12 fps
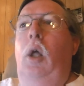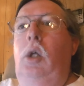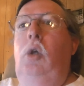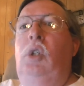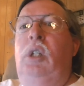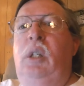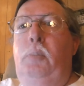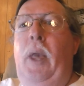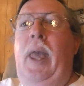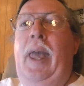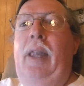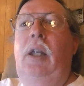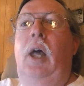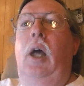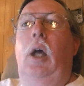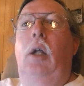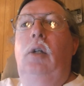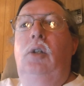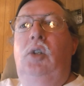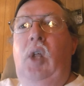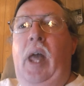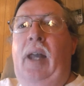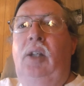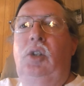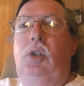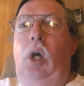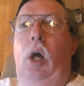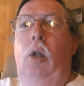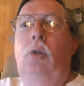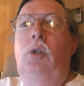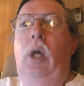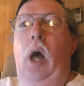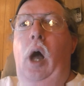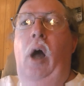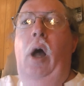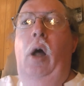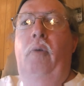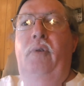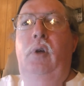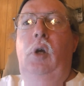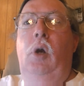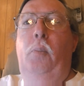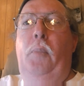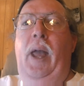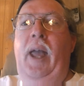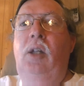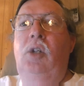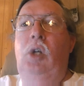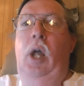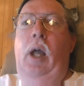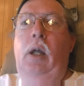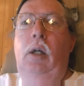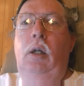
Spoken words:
You spend tax dollars off of your paycheck